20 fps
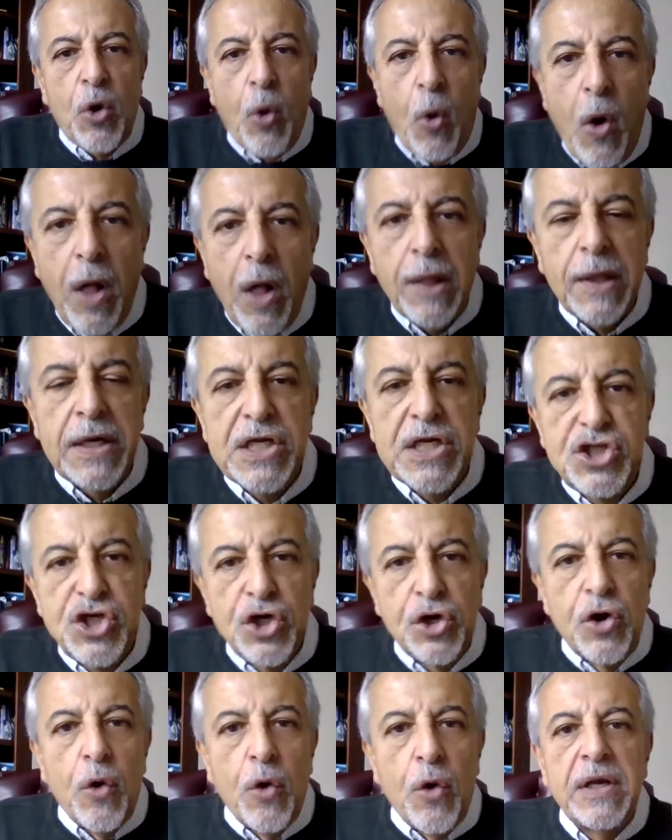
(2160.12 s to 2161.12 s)
are the
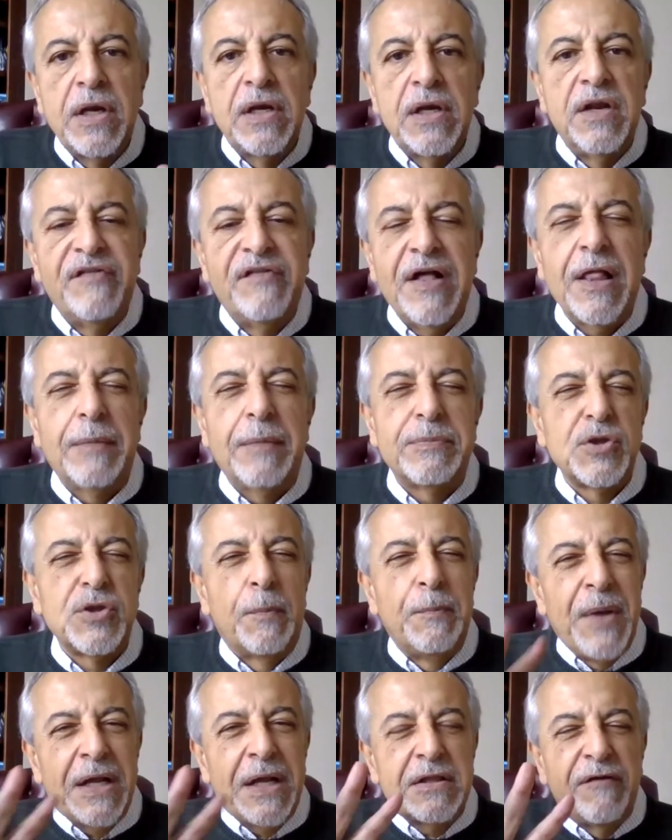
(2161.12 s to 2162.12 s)
qualities you're going to develop.
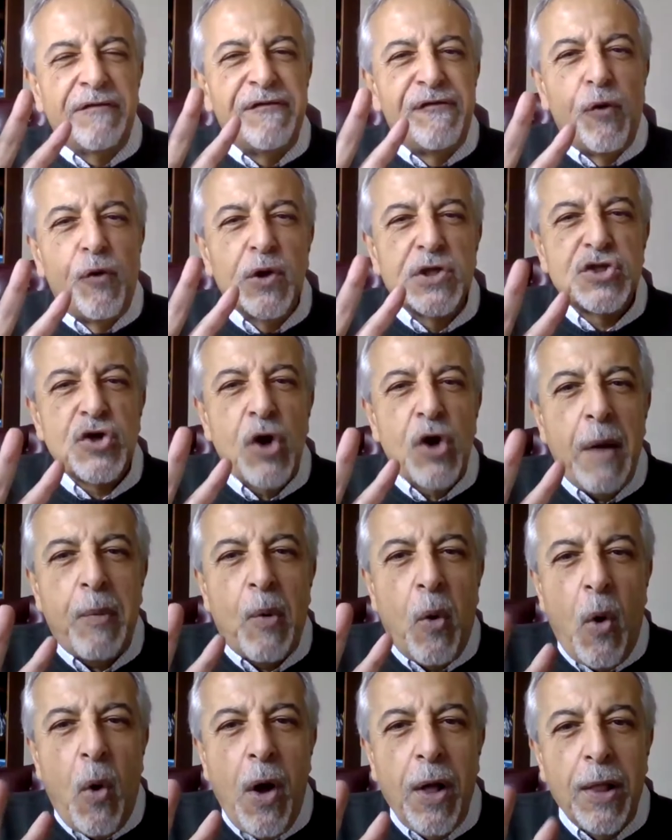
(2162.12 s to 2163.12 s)
So pick the 4
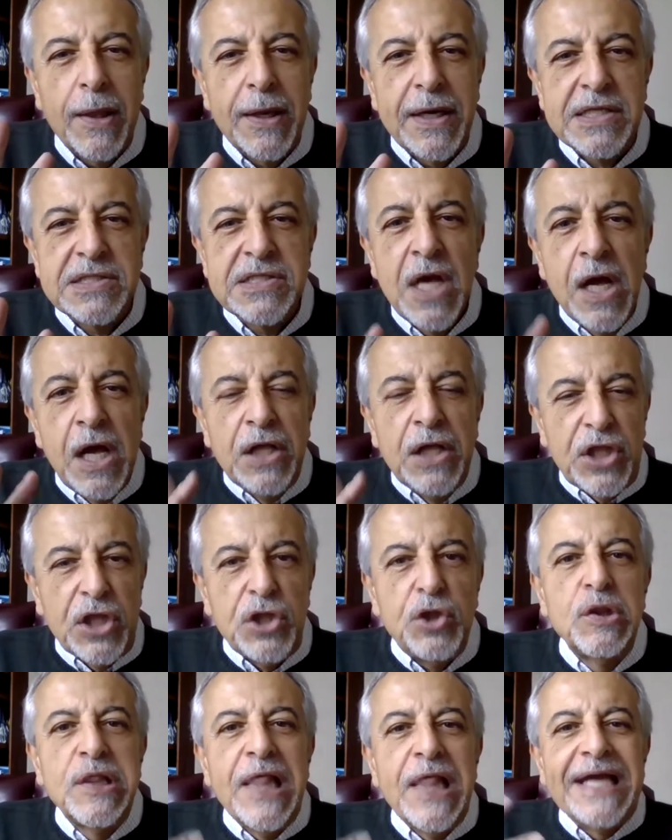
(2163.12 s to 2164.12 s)
top qualities
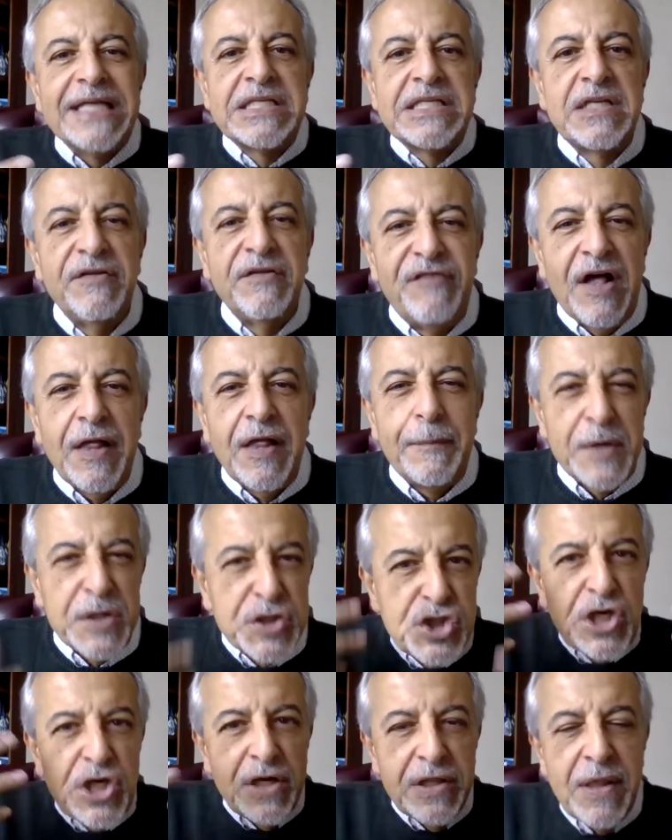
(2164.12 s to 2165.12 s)
that you'd like to develop
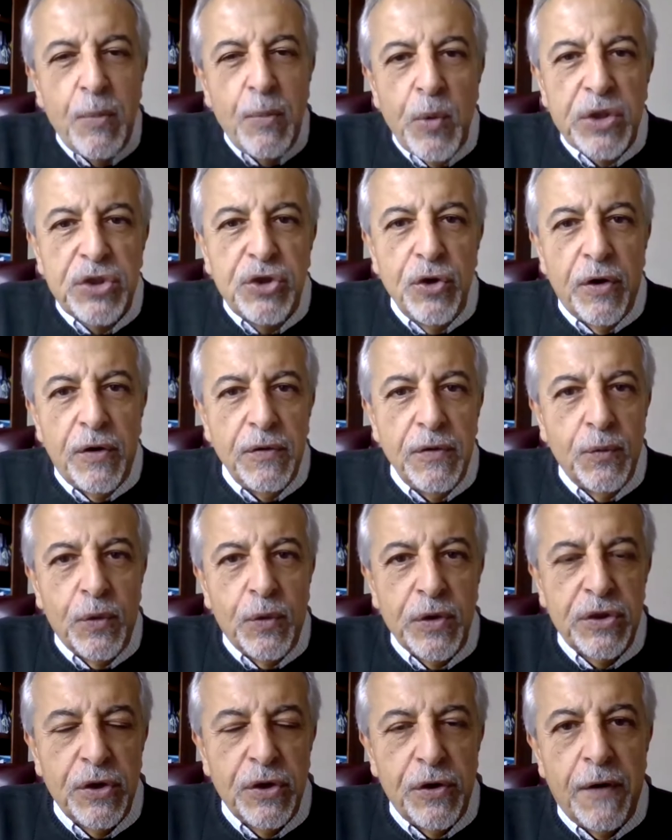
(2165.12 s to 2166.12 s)
and share them with
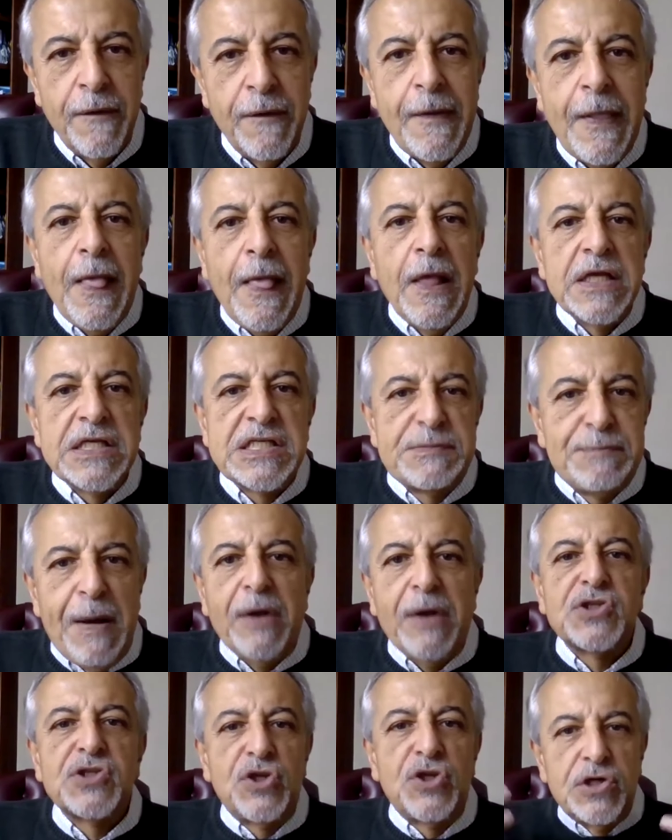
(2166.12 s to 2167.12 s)
your
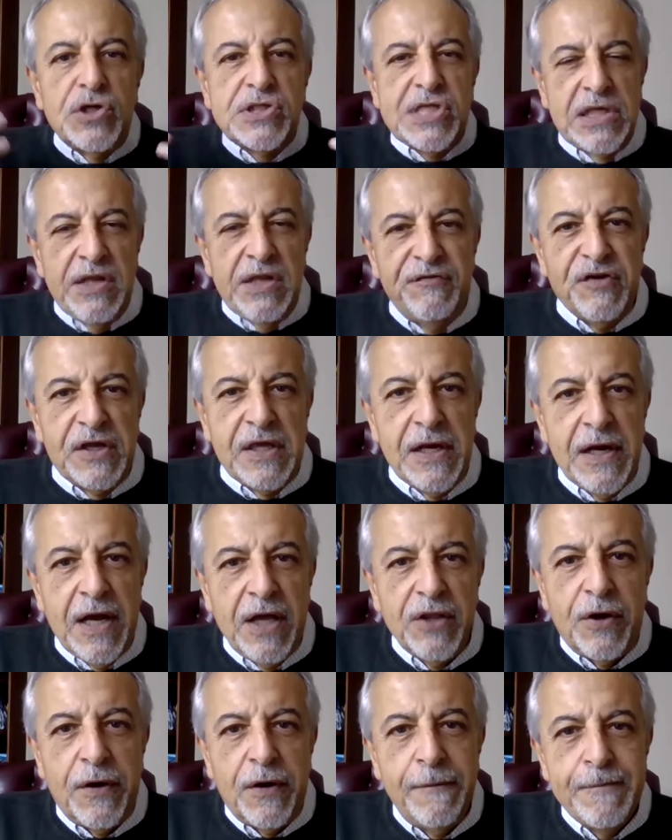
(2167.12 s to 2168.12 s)
spouse or your
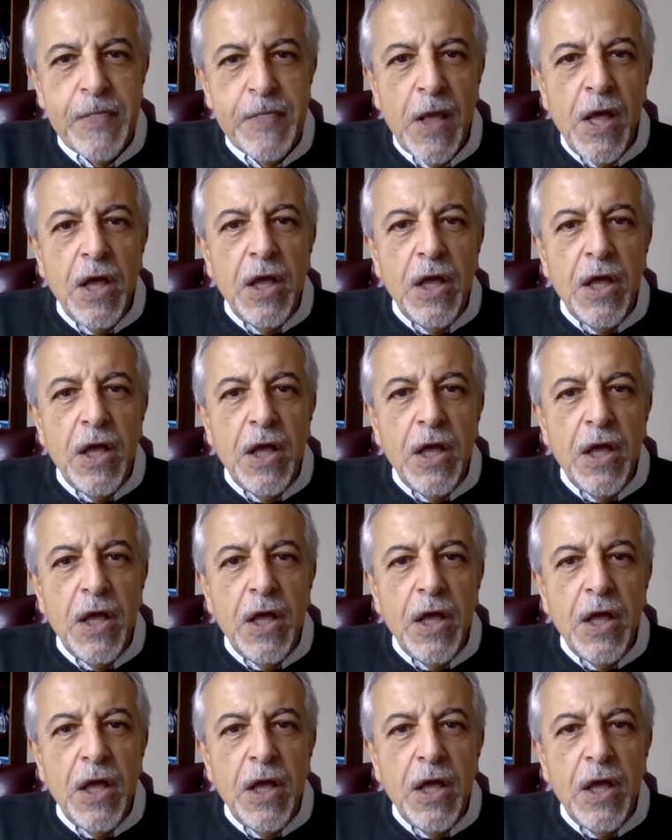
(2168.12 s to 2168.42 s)
significant other.